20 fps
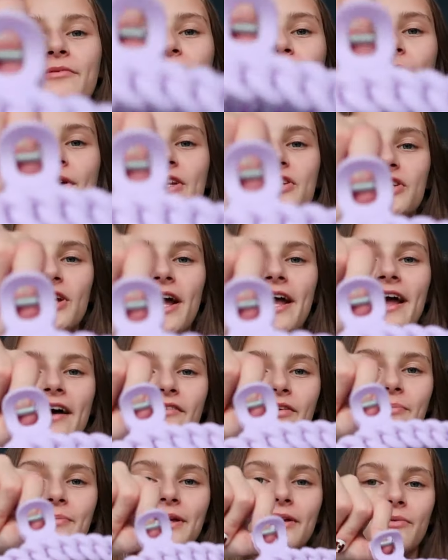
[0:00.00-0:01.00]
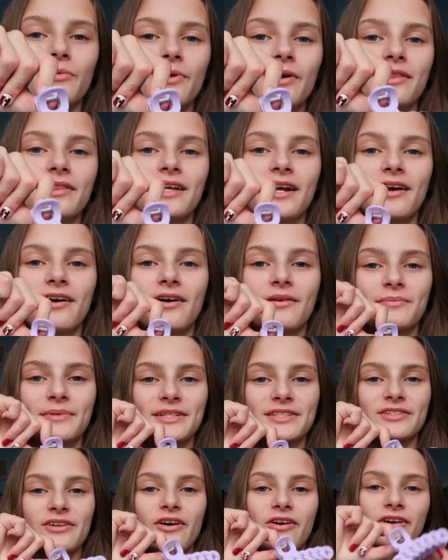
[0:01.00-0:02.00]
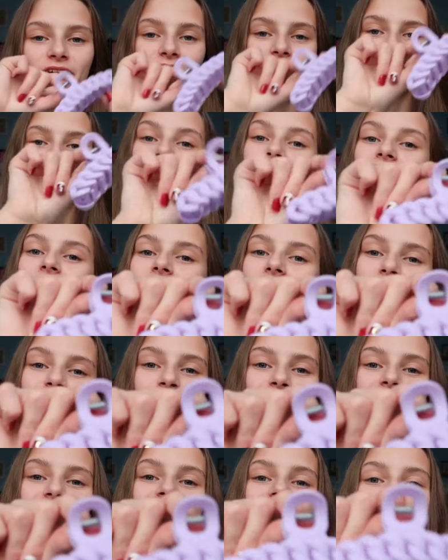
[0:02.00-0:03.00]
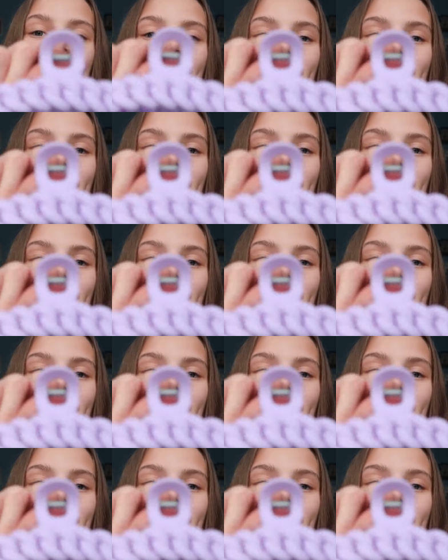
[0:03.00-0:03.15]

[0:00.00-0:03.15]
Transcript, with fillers: which I have a pink one that I got in my stocking, but she gave me